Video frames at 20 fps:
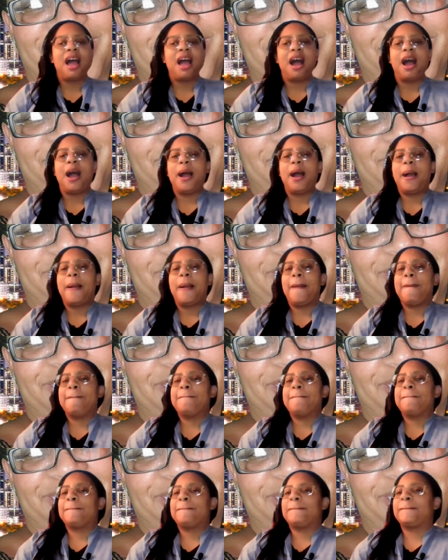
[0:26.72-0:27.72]

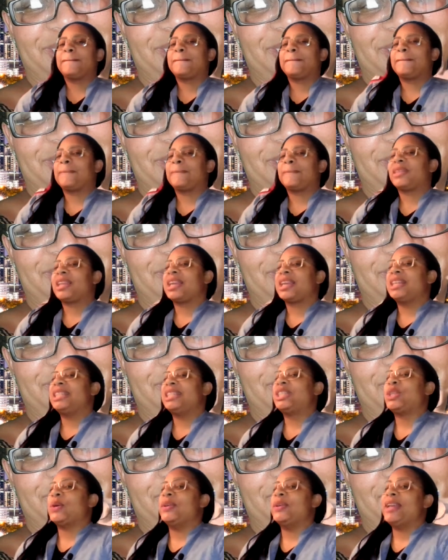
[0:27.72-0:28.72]
Um,
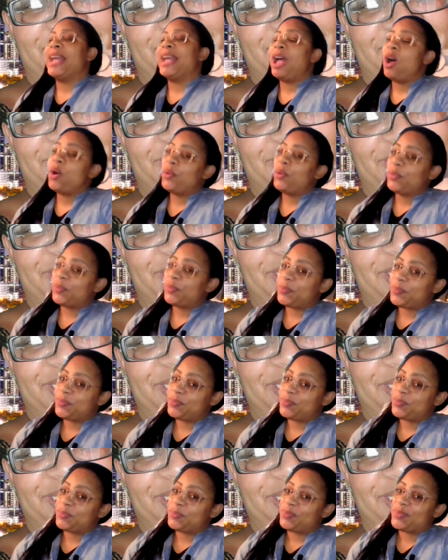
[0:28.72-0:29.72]
so, now
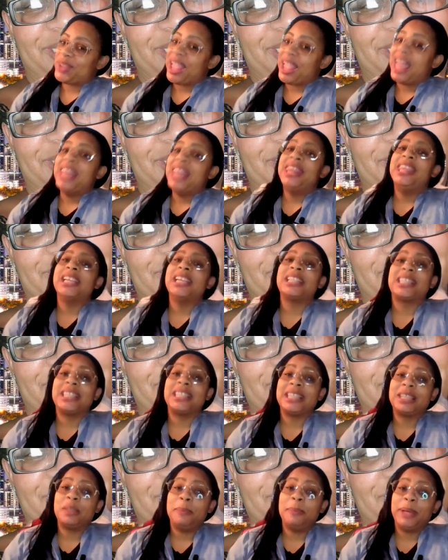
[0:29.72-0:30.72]
this
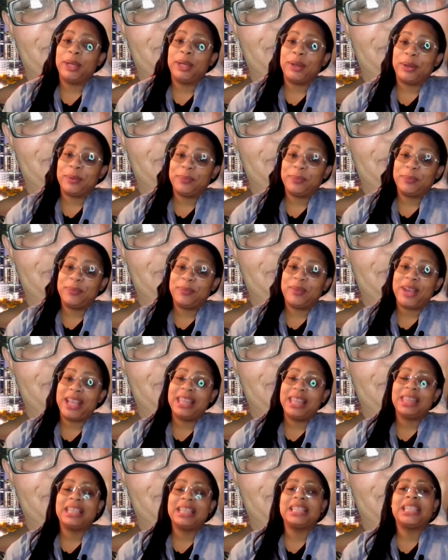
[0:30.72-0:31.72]
is the bigger,
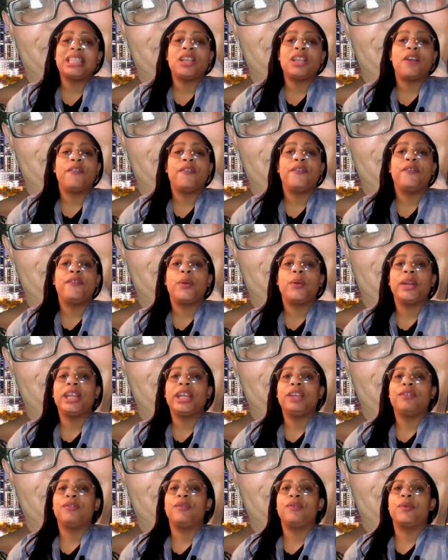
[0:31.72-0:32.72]
right? This is
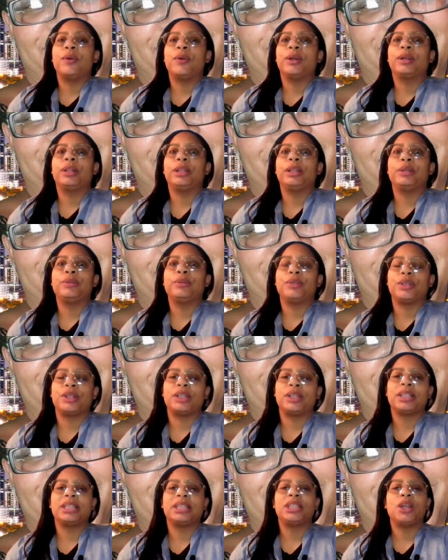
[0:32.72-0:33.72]
avoiding
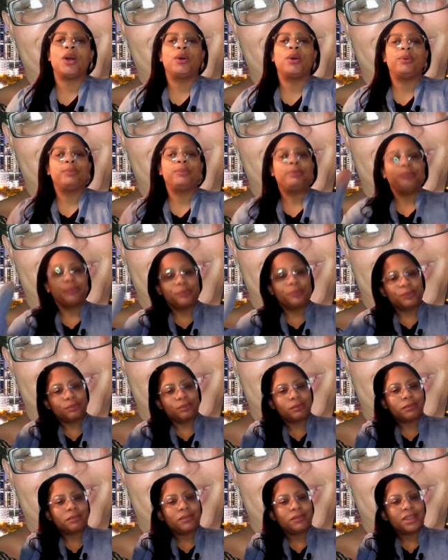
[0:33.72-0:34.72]
foreclosure. So,
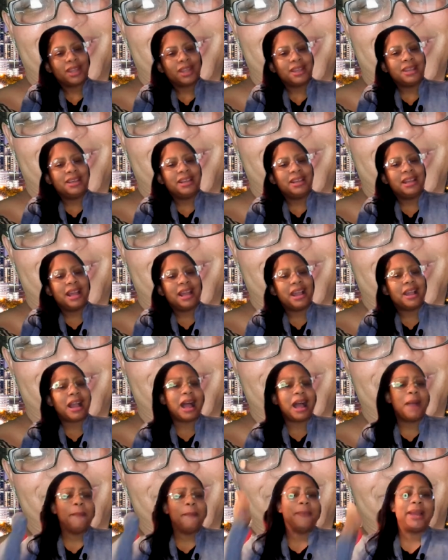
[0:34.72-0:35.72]
you're like,
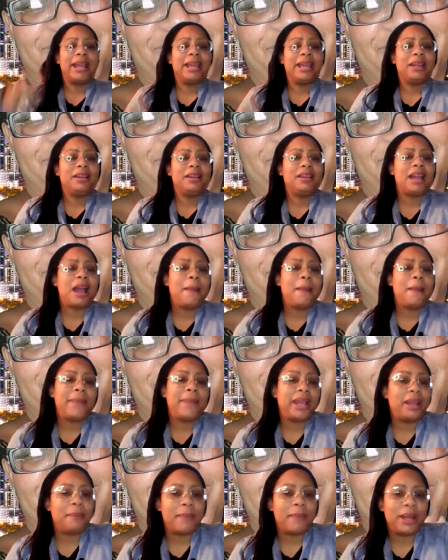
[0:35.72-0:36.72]
I'm paying
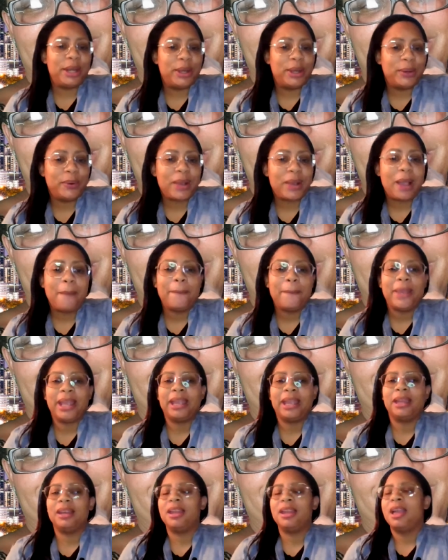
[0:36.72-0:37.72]
my note, I'm
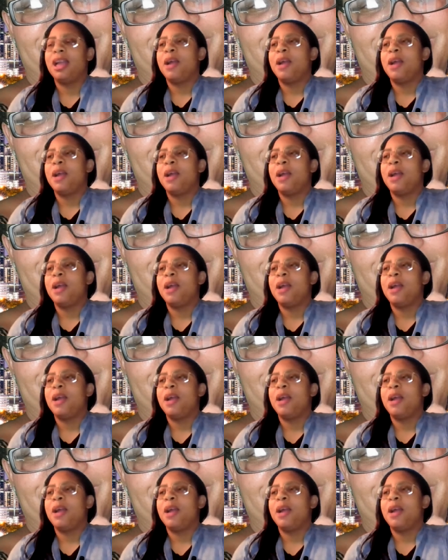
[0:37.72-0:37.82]
paying